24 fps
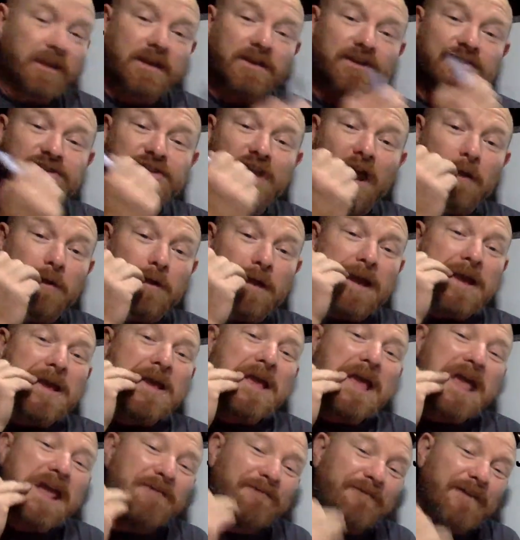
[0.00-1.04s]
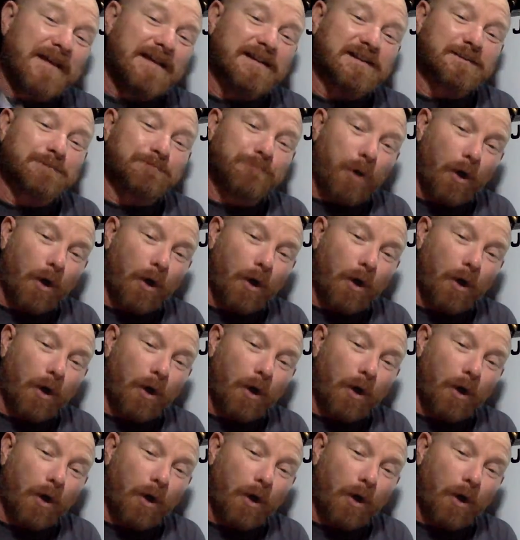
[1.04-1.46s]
So if it's